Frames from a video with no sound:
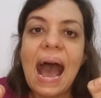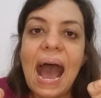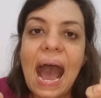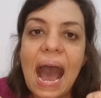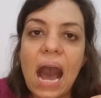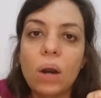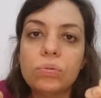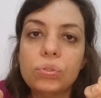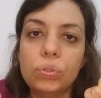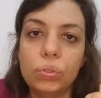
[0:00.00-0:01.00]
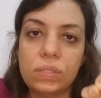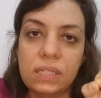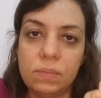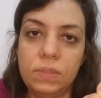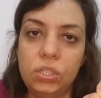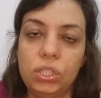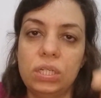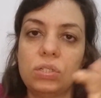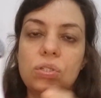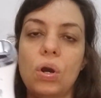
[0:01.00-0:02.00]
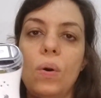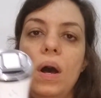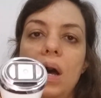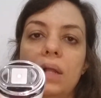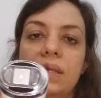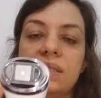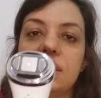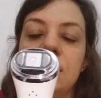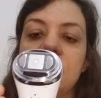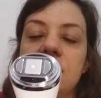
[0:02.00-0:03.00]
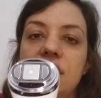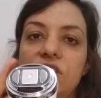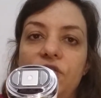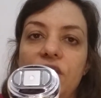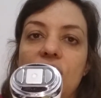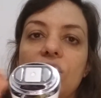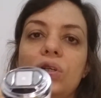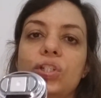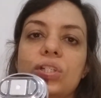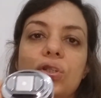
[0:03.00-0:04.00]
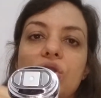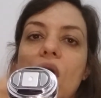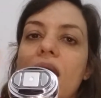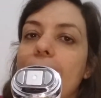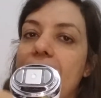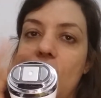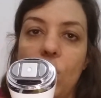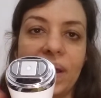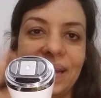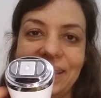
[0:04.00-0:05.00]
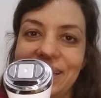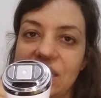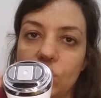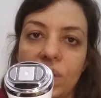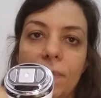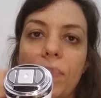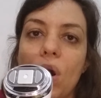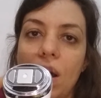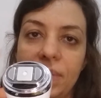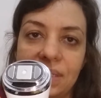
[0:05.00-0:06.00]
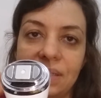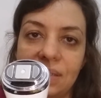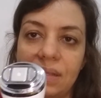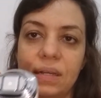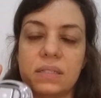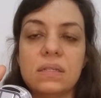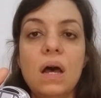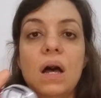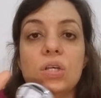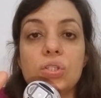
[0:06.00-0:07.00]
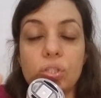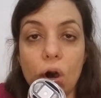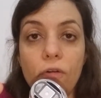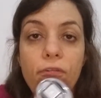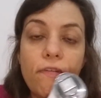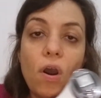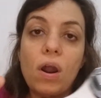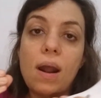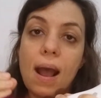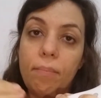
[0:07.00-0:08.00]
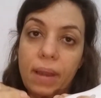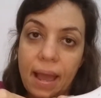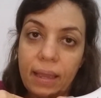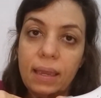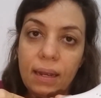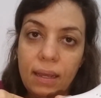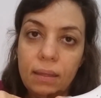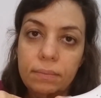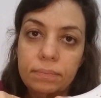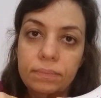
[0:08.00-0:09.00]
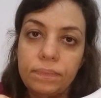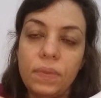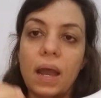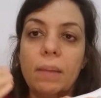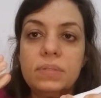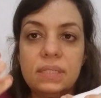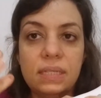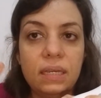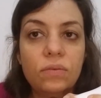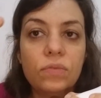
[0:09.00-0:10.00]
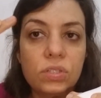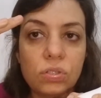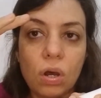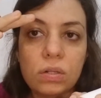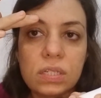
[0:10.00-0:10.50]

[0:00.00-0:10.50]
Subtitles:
how to use this machine. So this video is just to talk about what it does, what it promises it does. So far, I'm liking it. I'm seeing results,